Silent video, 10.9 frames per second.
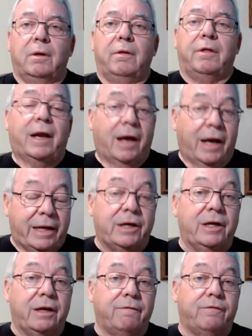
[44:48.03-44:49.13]
that I
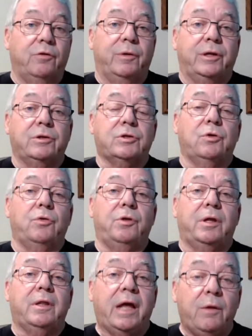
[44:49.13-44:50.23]
could influence so
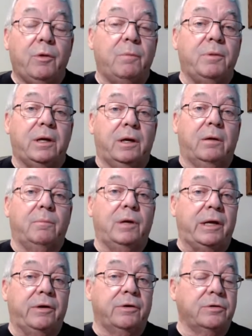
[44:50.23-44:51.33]
that they would become
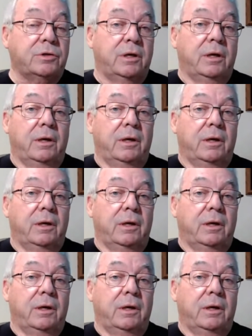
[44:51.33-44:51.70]
leaders